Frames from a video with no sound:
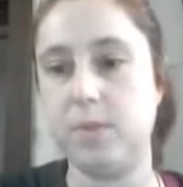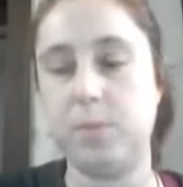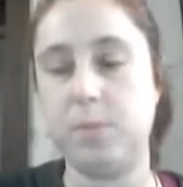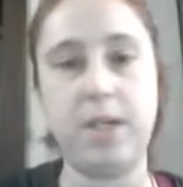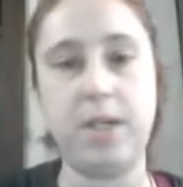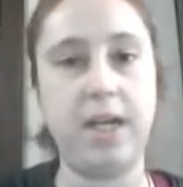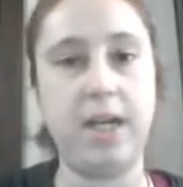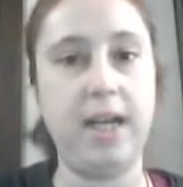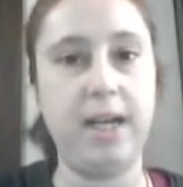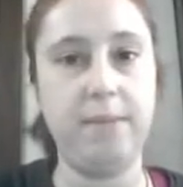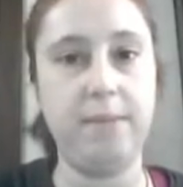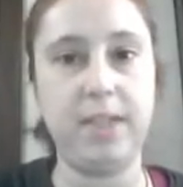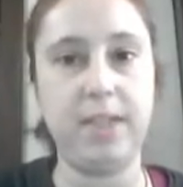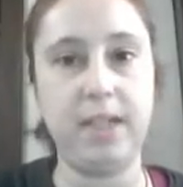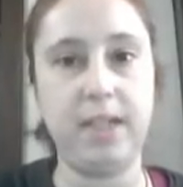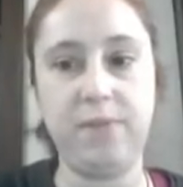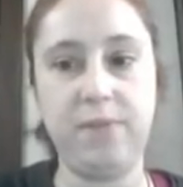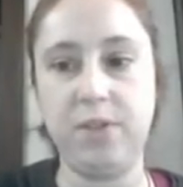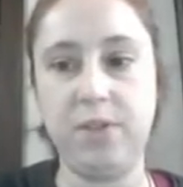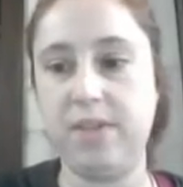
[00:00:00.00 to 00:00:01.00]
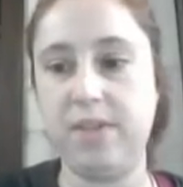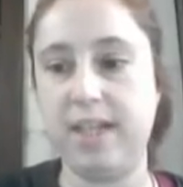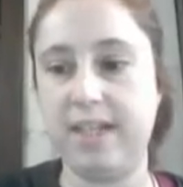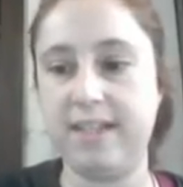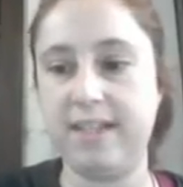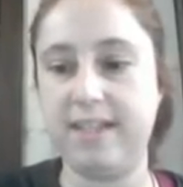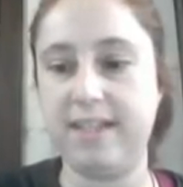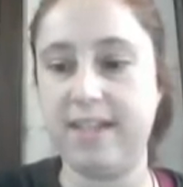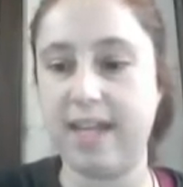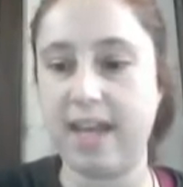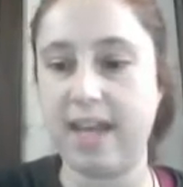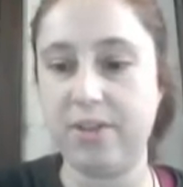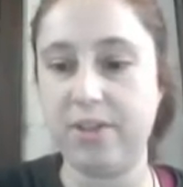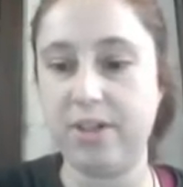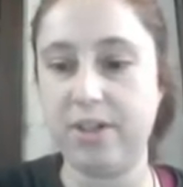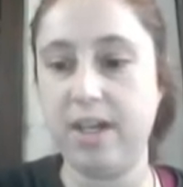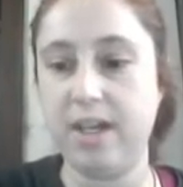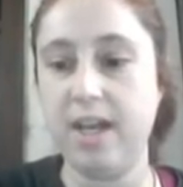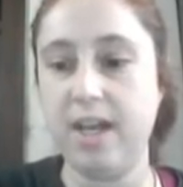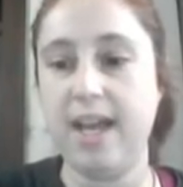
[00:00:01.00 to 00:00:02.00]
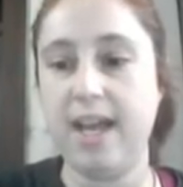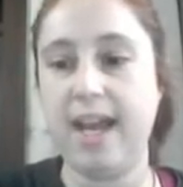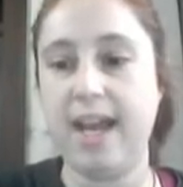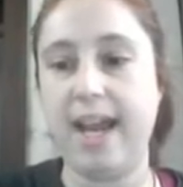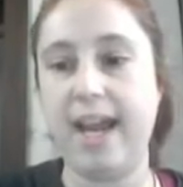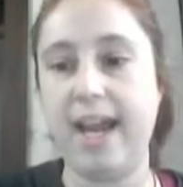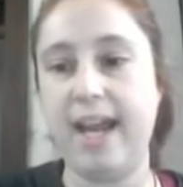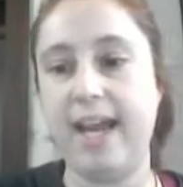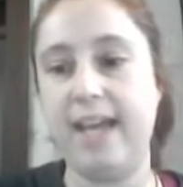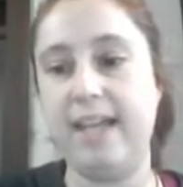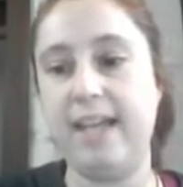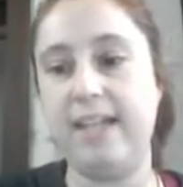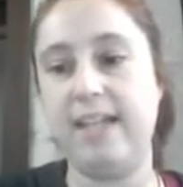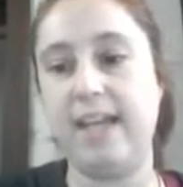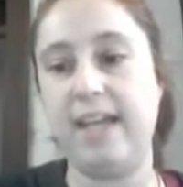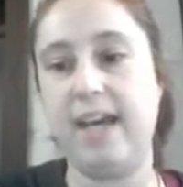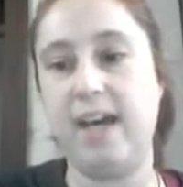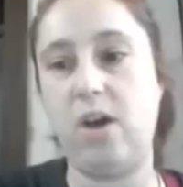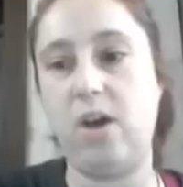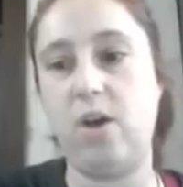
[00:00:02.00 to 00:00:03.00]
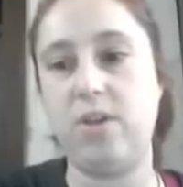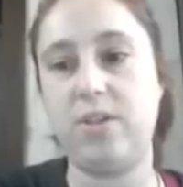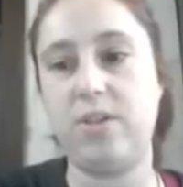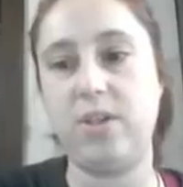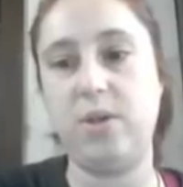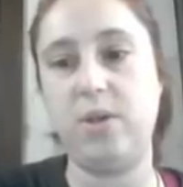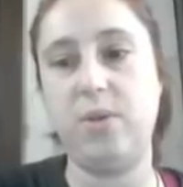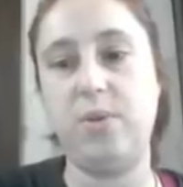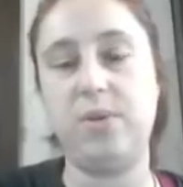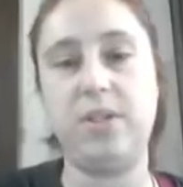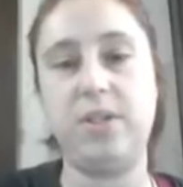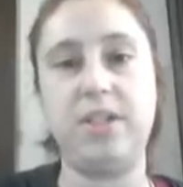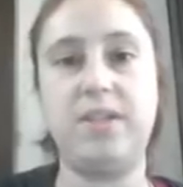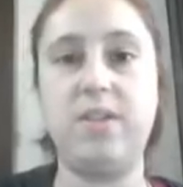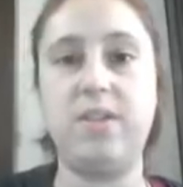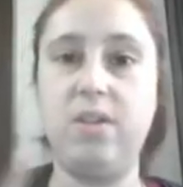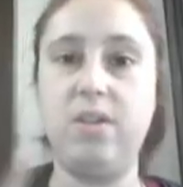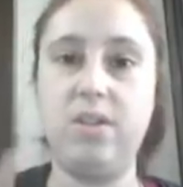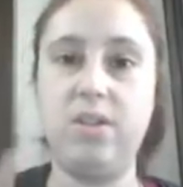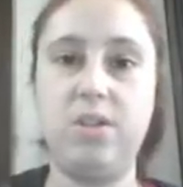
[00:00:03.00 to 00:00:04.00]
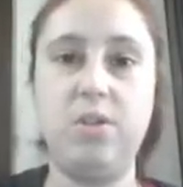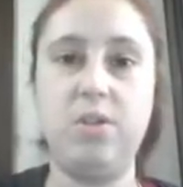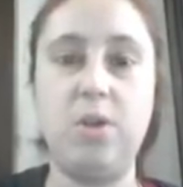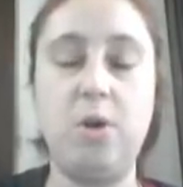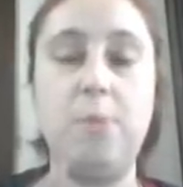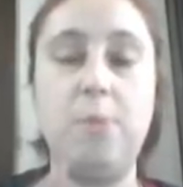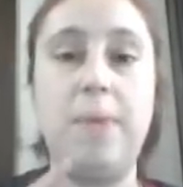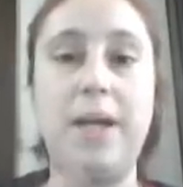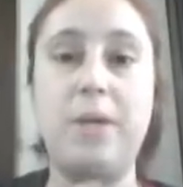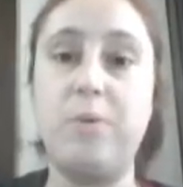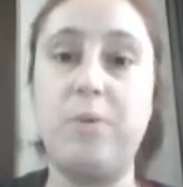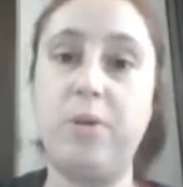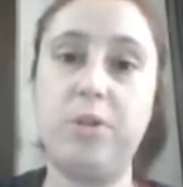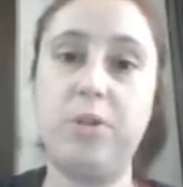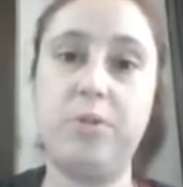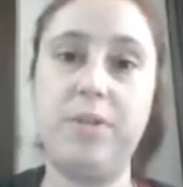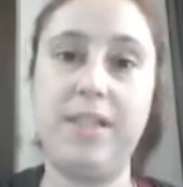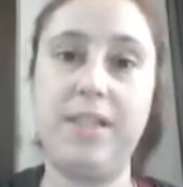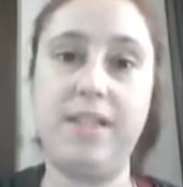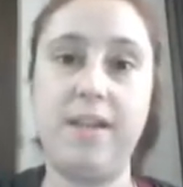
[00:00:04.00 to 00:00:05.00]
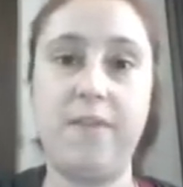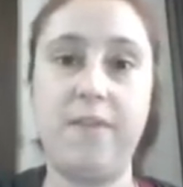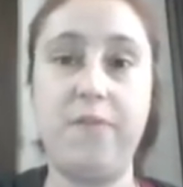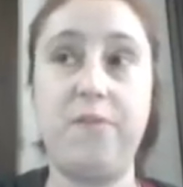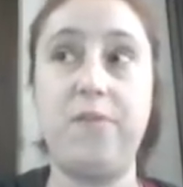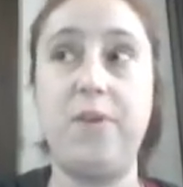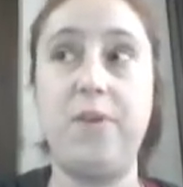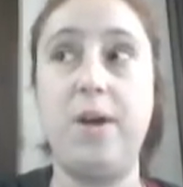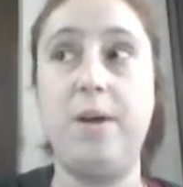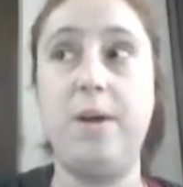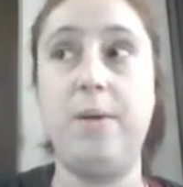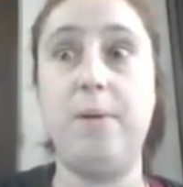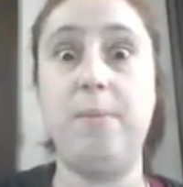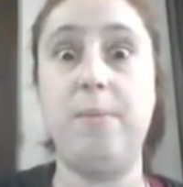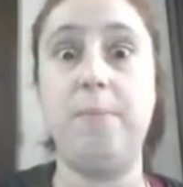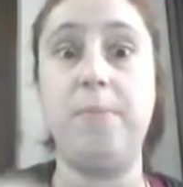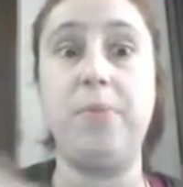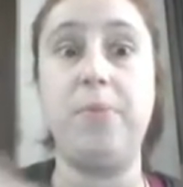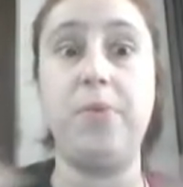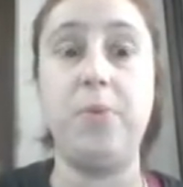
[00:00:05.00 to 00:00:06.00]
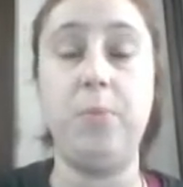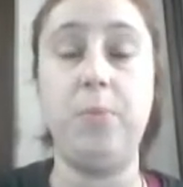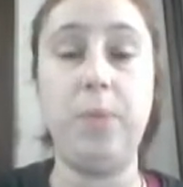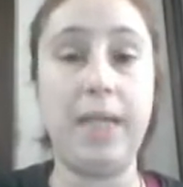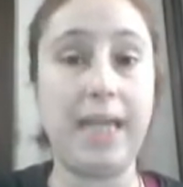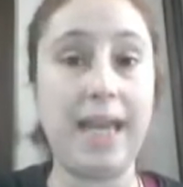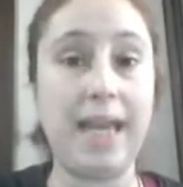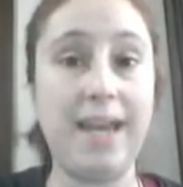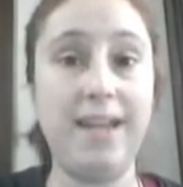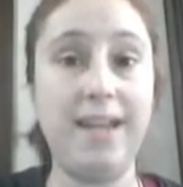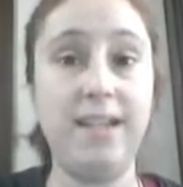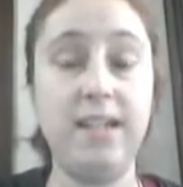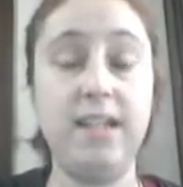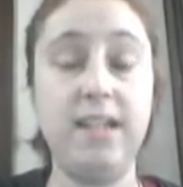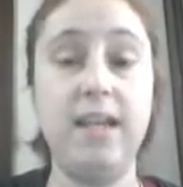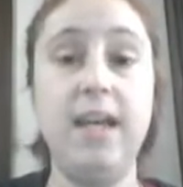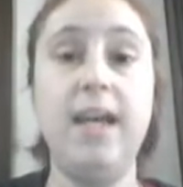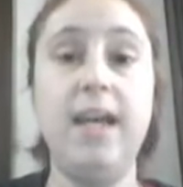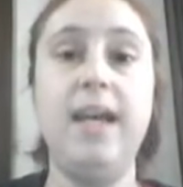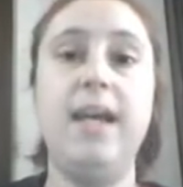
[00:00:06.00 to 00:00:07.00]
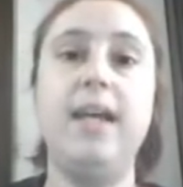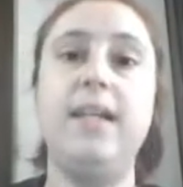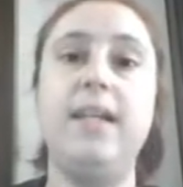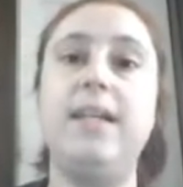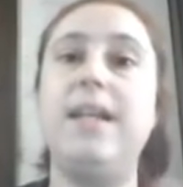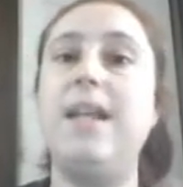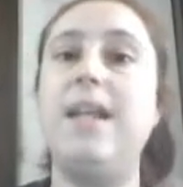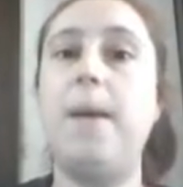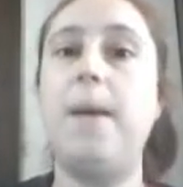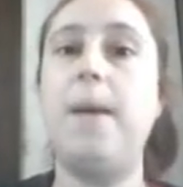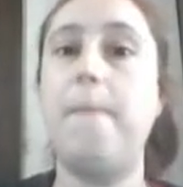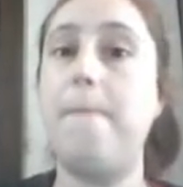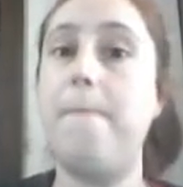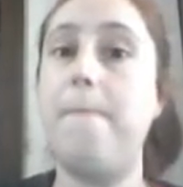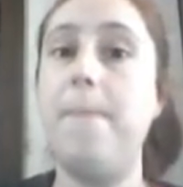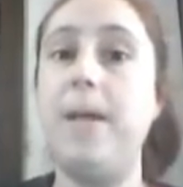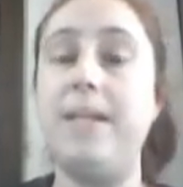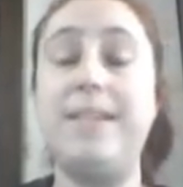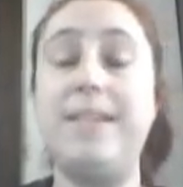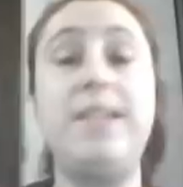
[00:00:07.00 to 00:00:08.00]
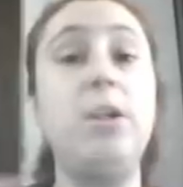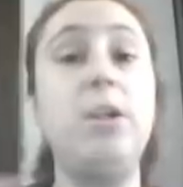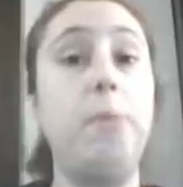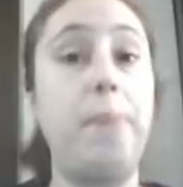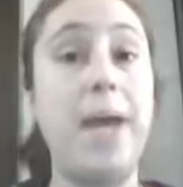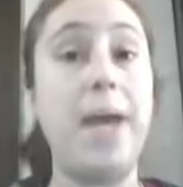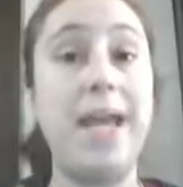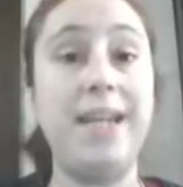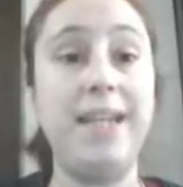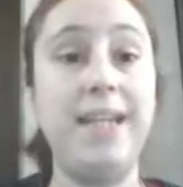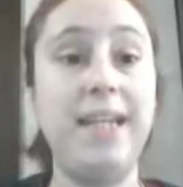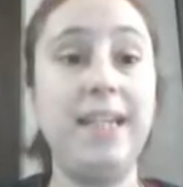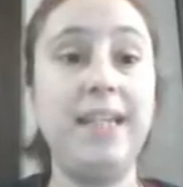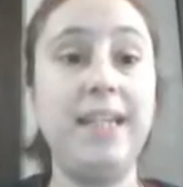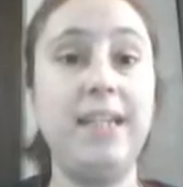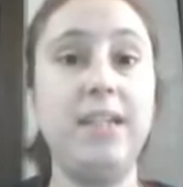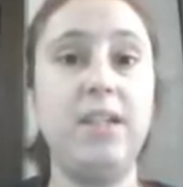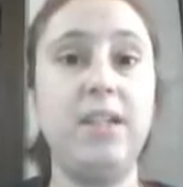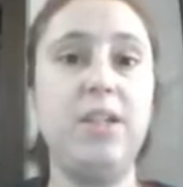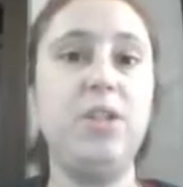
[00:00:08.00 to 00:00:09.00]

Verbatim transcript: we're gonna update a few things together, and also just so that you know, my grocery stuff from the weekend did not is still pending.